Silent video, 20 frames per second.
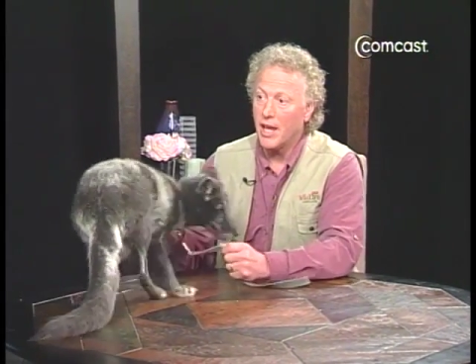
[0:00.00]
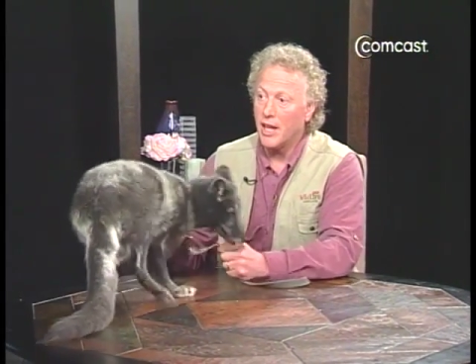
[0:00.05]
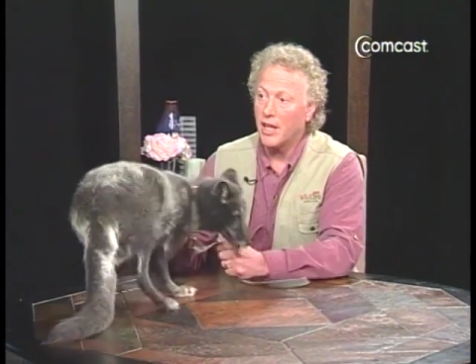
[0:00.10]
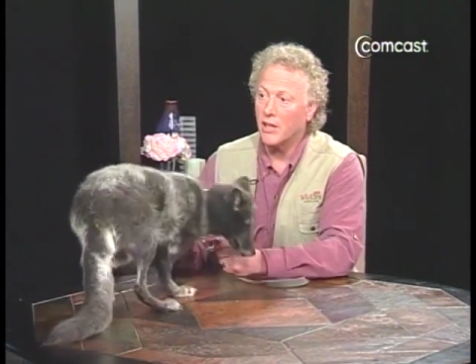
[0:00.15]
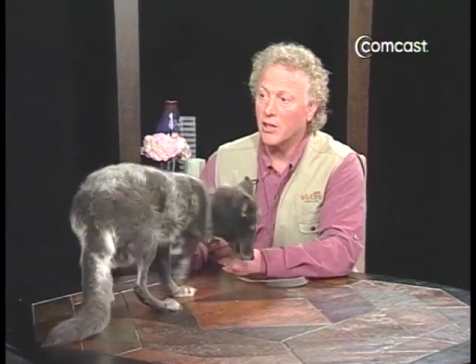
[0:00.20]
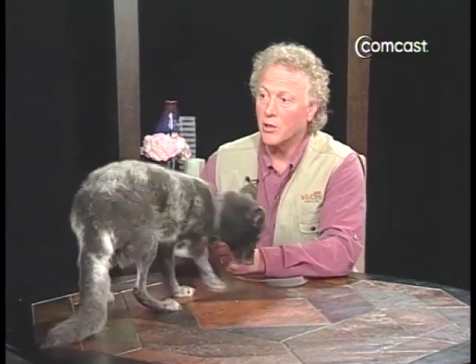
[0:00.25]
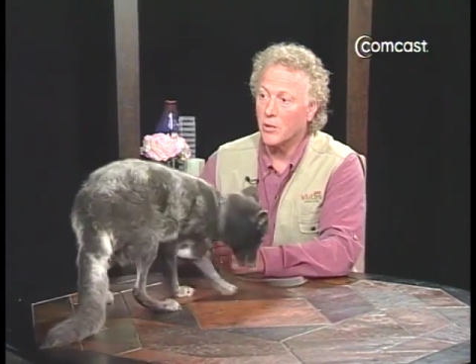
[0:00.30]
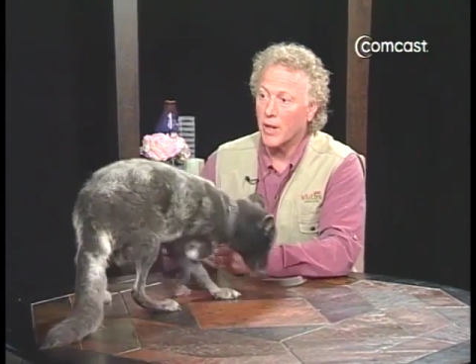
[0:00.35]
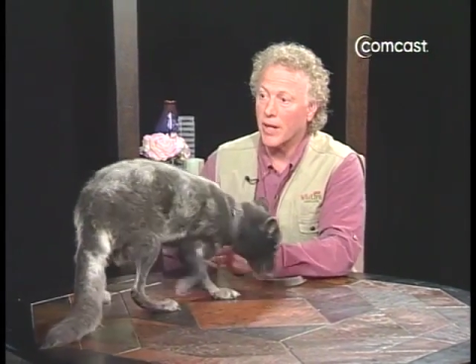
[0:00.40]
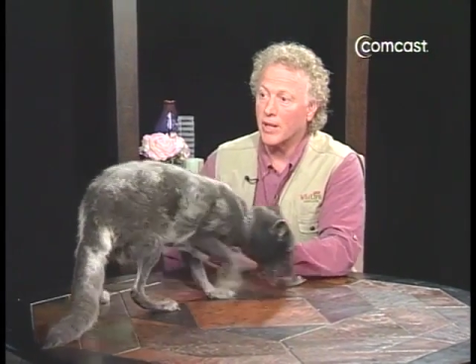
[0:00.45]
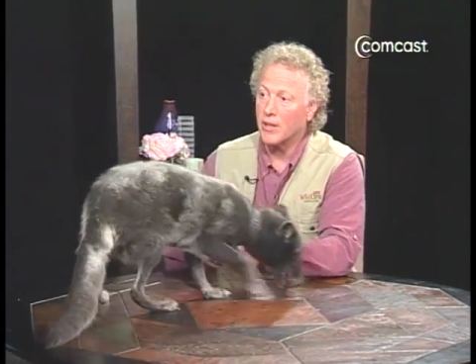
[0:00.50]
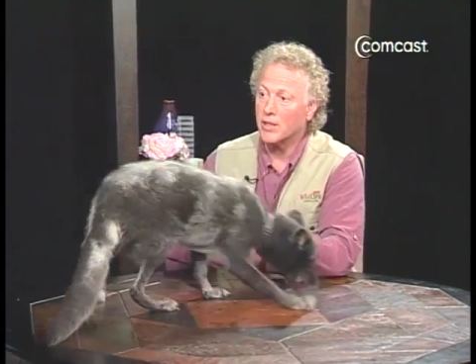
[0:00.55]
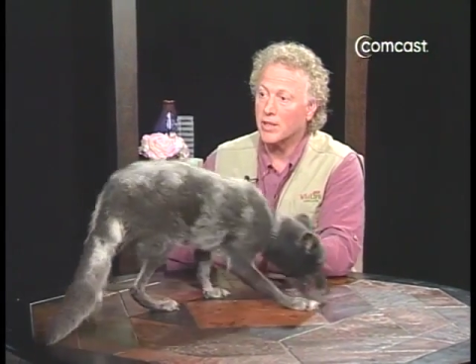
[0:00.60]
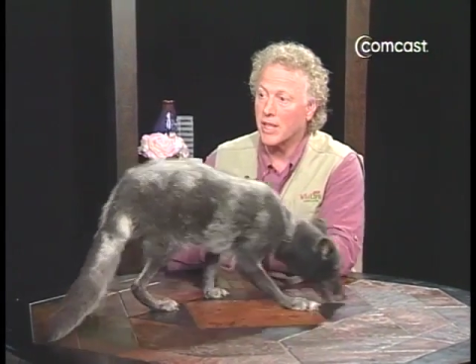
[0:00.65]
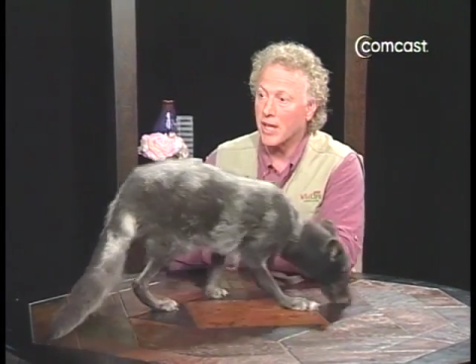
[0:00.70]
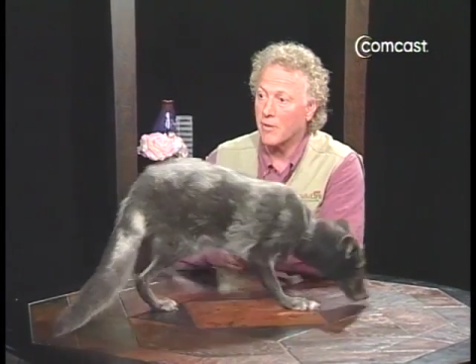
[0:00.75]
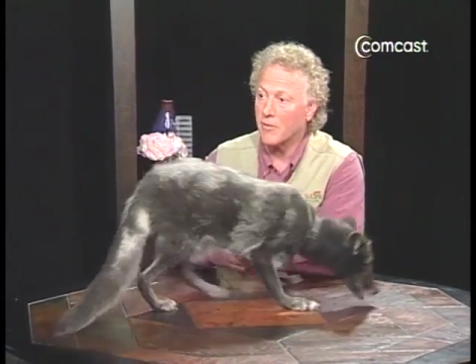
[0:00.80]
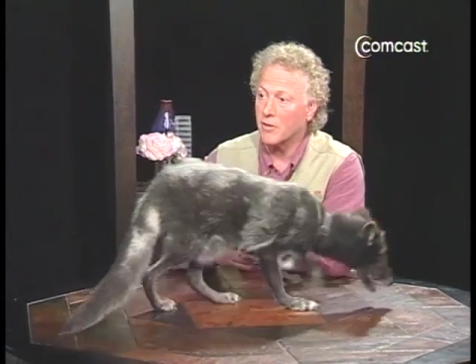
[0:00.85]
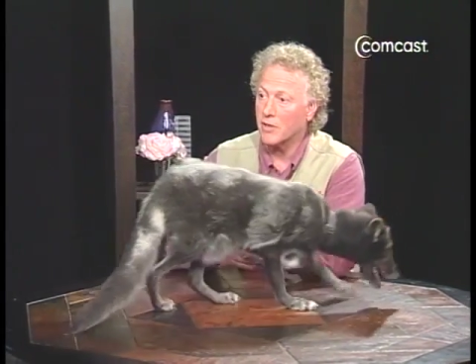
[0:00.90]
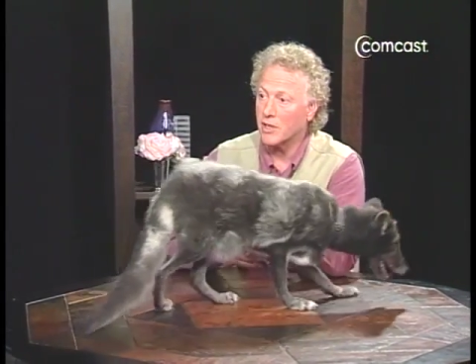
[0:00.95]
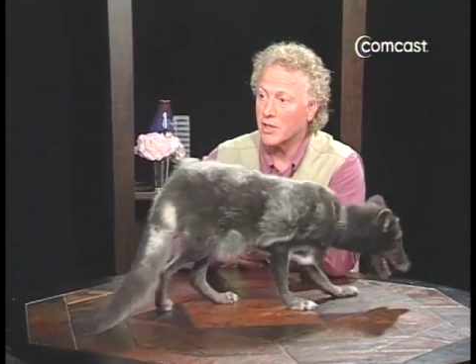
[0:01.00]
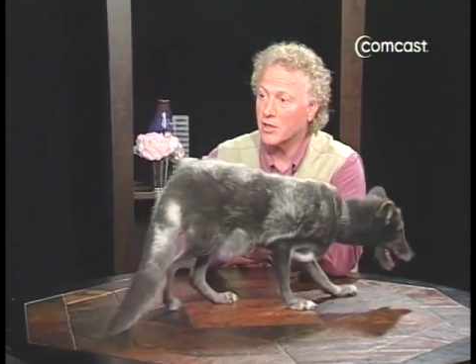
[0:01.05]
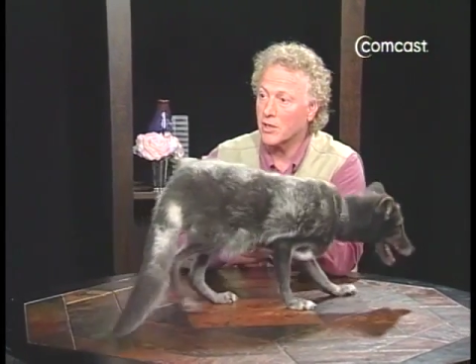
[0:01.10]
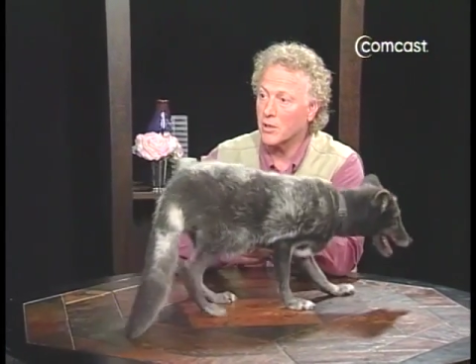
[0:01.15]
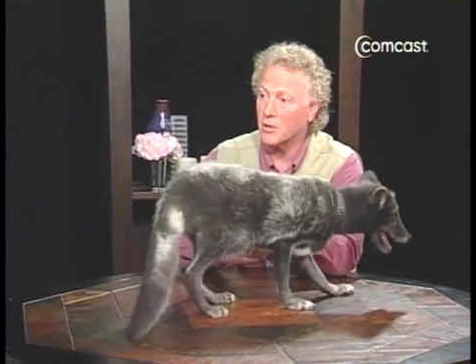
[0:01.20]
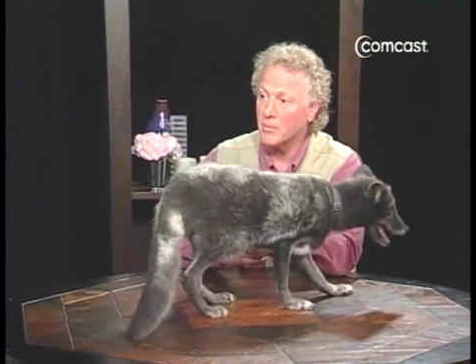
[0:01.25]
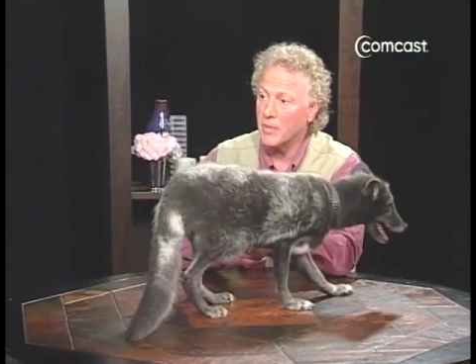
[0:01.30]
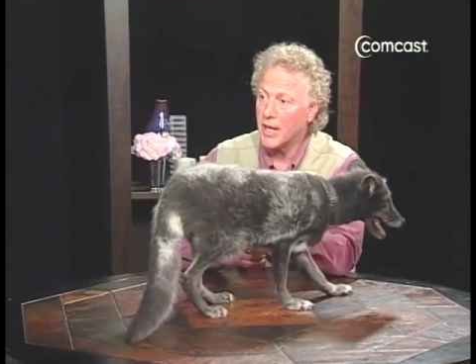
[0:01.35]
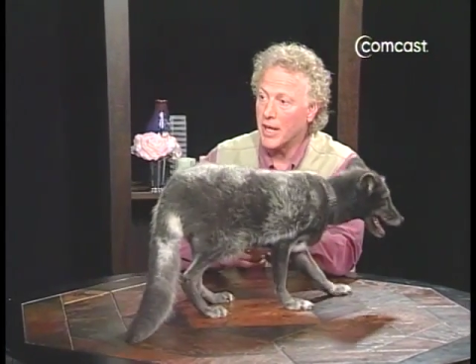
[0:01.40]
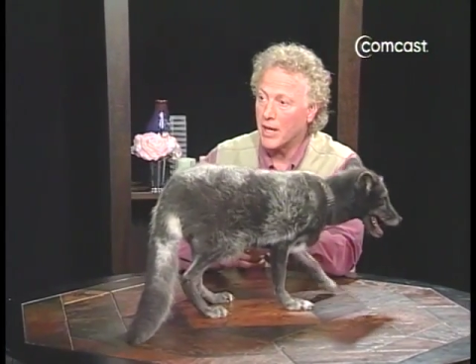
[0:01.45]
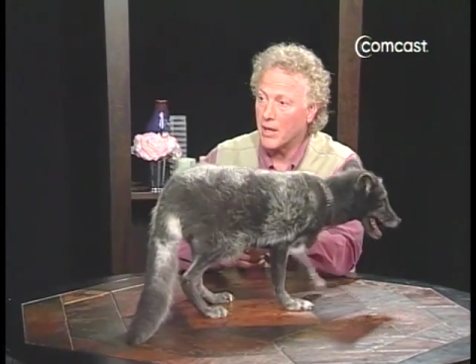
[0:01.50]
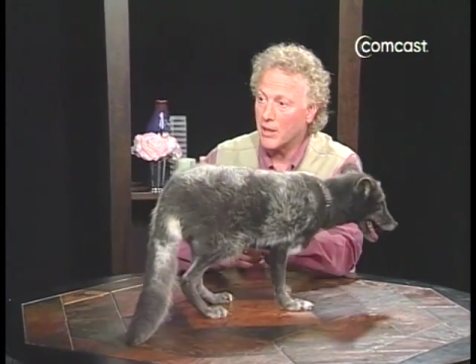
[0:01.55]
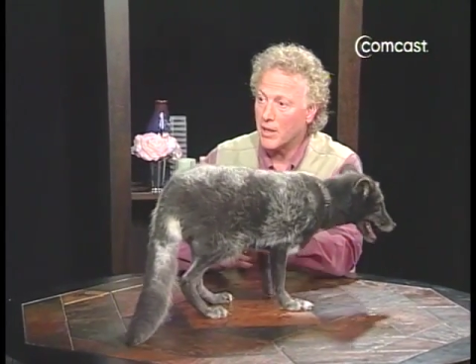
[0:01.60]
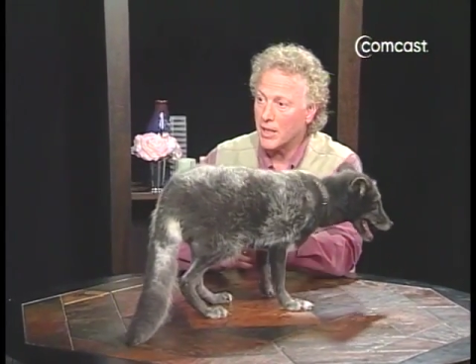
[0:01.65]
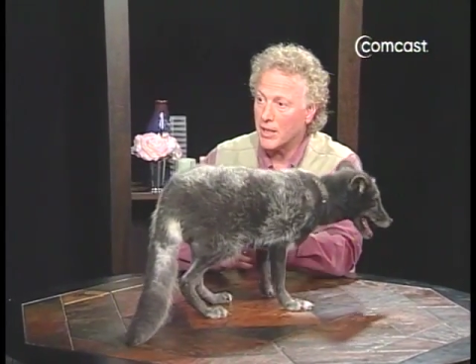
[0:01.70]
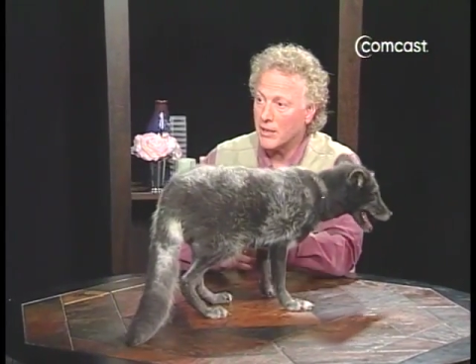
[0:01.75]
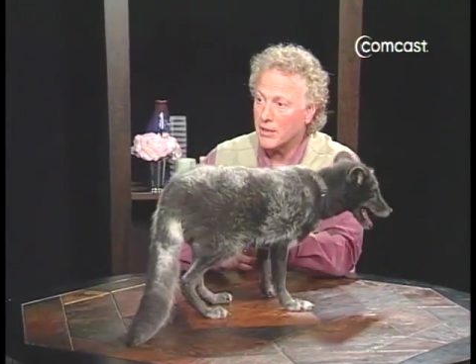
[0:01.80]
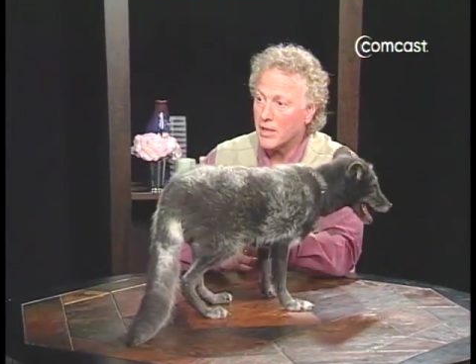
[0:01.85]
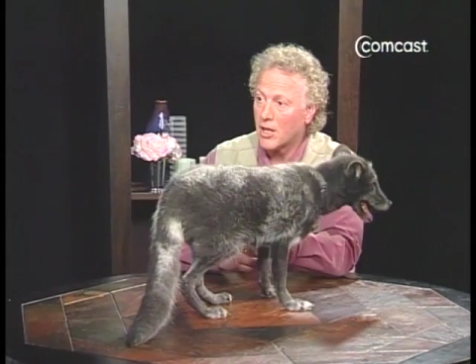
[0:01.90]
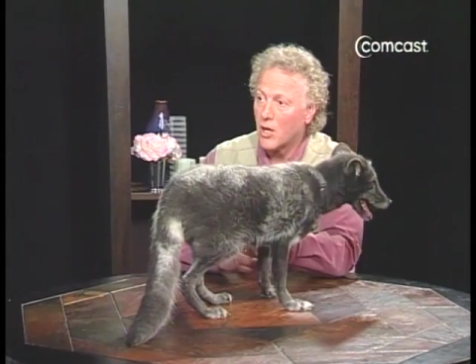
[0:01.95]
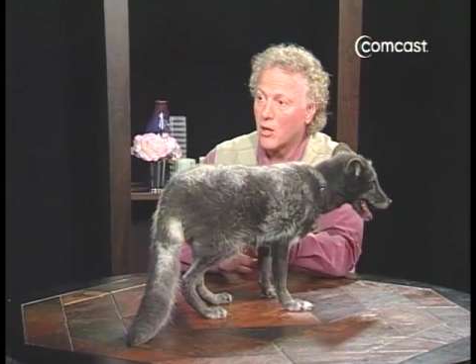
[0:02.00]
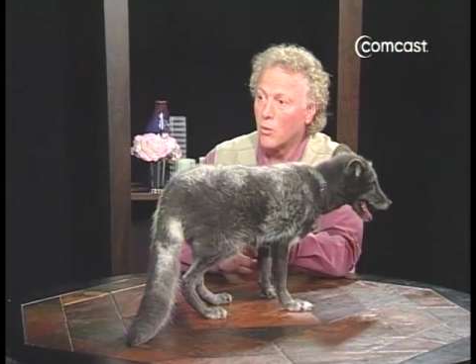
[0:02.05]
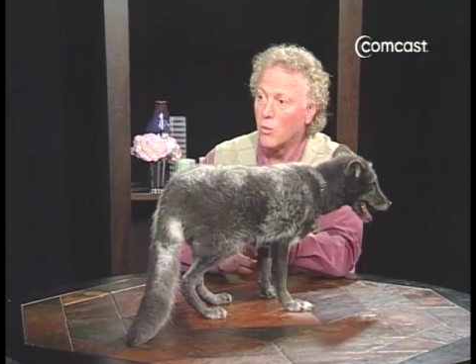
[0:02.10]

in the greater San Francisco Bay Area